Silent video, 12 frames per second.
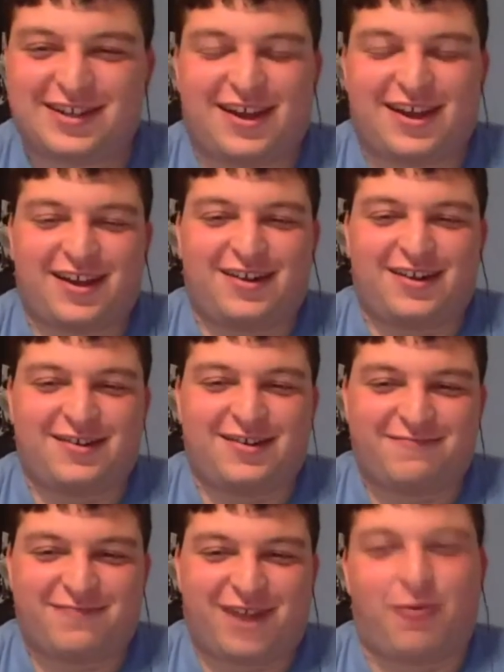and
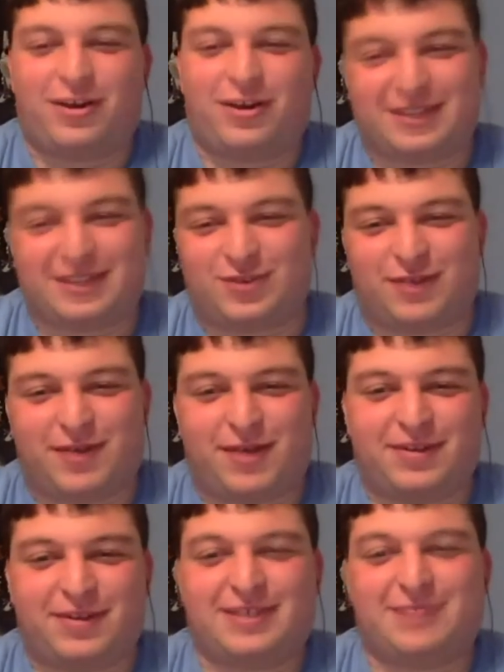I want to say Draymond,
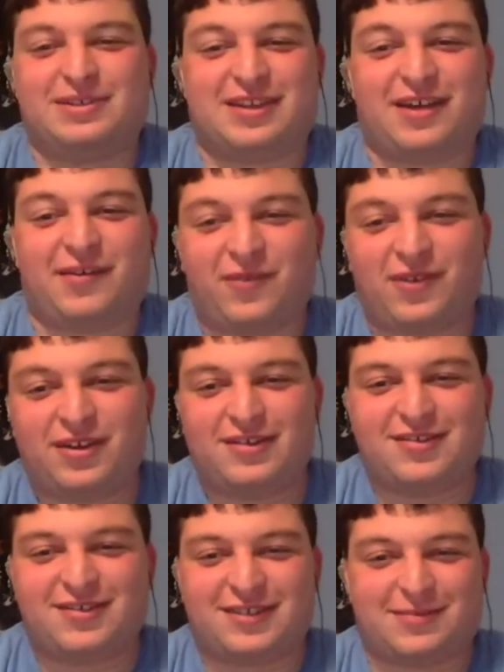but it's going to be Steph.
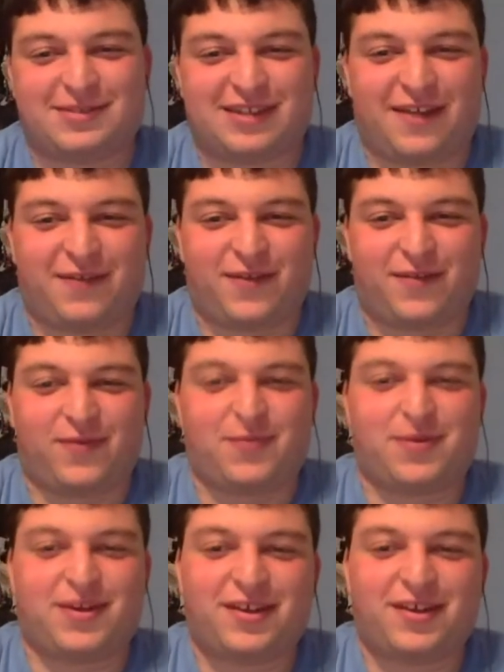It's going to be Steph
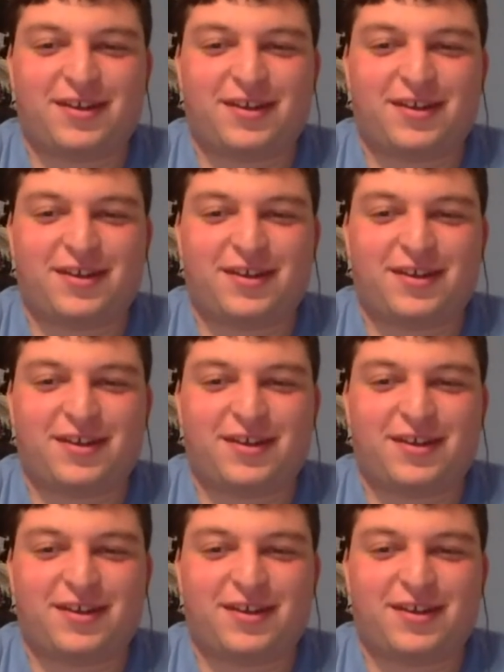MVP.